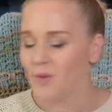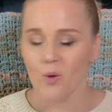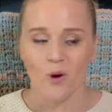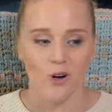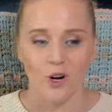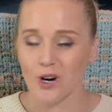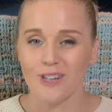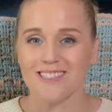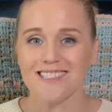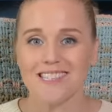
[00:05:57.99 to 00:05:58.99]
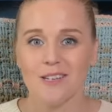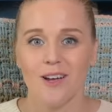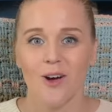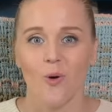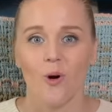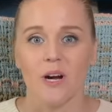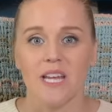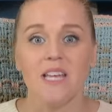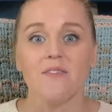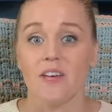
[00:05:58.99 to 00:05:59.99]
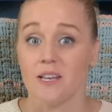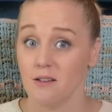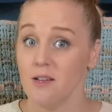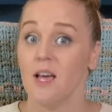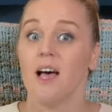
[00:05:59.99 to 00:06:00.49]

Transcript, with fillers: or curtains, or even